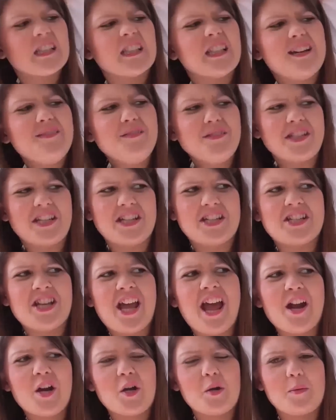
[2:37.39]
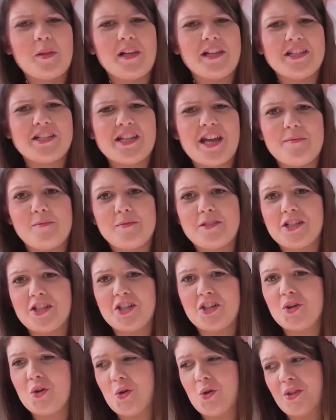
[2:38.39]
That was a terrible attempt
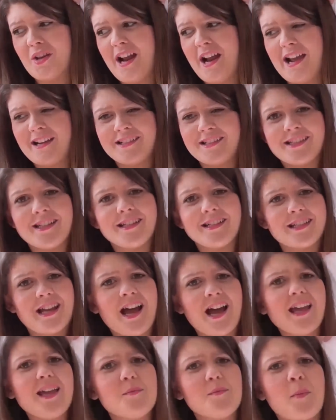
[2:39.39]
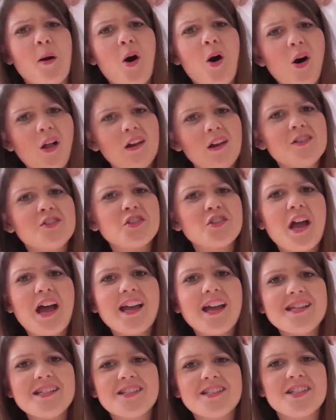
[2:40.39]
at a northern accent. I
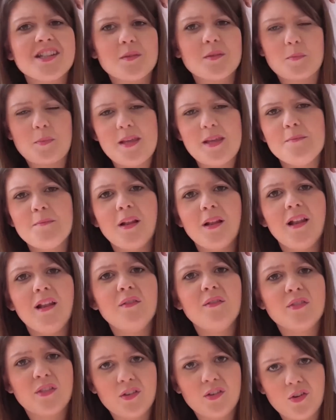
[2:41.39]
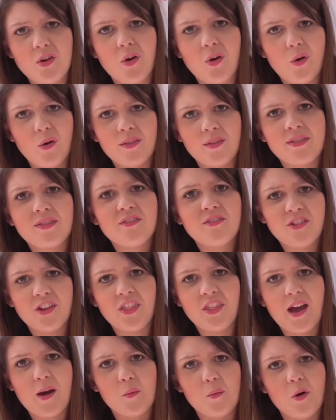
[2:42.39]
apologise to the people of the north
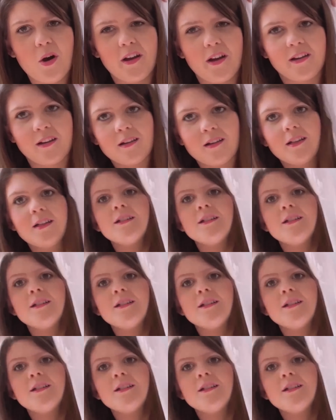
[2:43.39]
for that one.